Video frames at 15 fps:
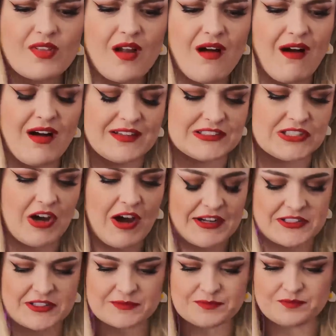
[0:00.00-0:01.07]
Oh, it's
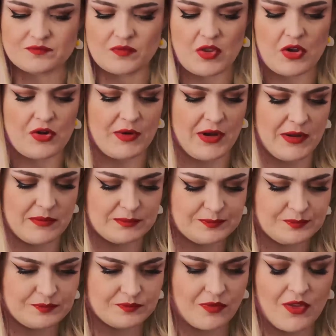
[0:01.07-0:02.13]
hot. Okay.
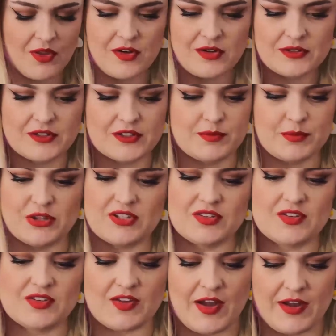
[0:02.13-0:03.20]
Let's put this
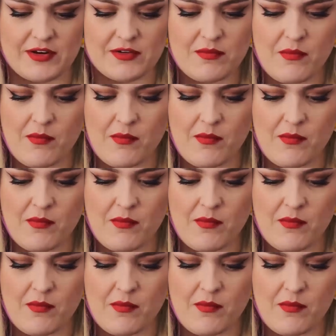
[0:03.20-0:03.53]
aside.